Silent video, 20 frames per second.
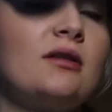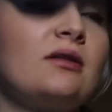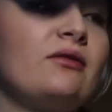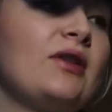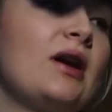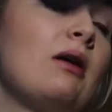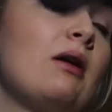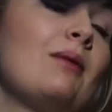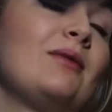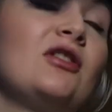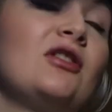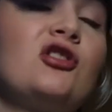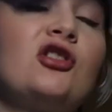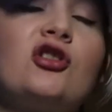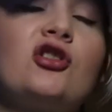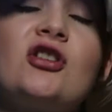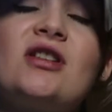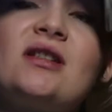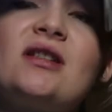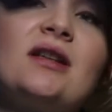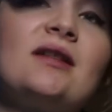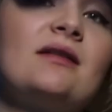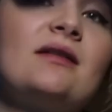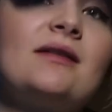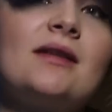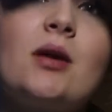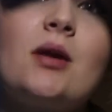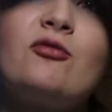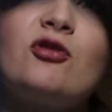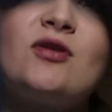So for now, I'm literally going to stick to the
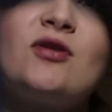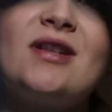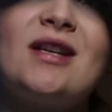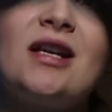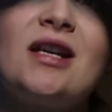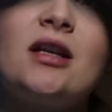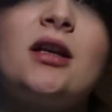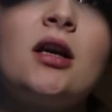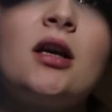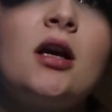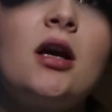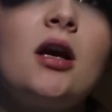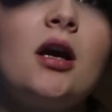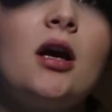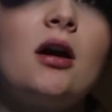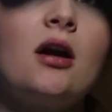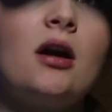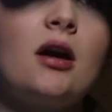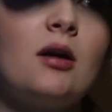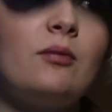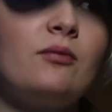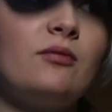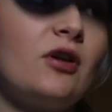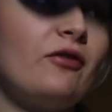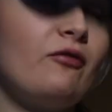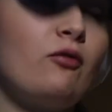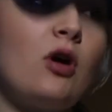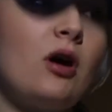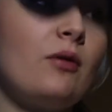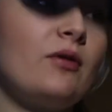same routine
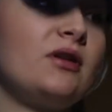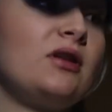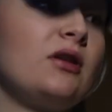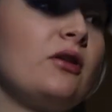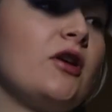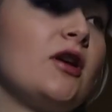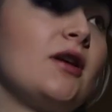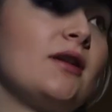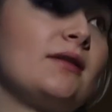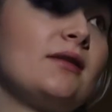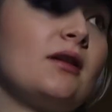of what I was doing.